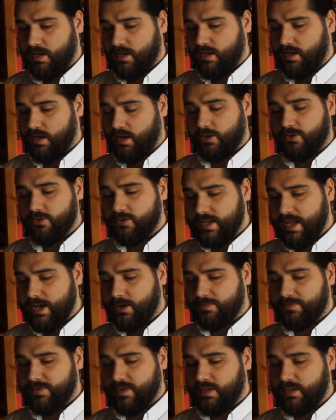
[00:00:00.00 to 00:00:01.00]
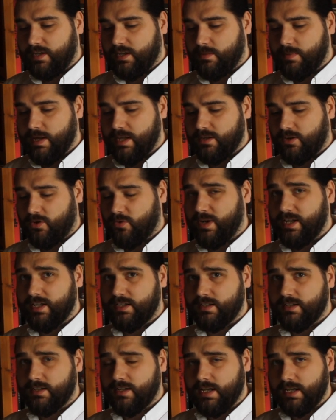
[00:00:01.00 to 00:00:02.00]
I couldn't help thinking about the
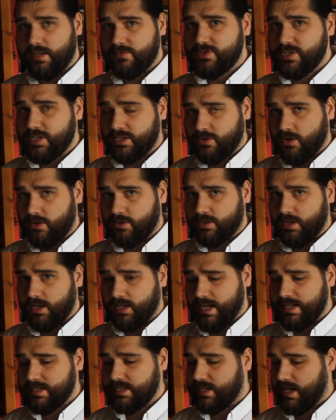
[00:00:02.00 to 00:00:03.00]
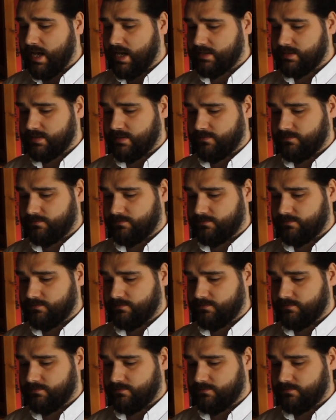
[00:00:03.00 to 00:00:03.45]
Queen and if she'd gotten our letter yet.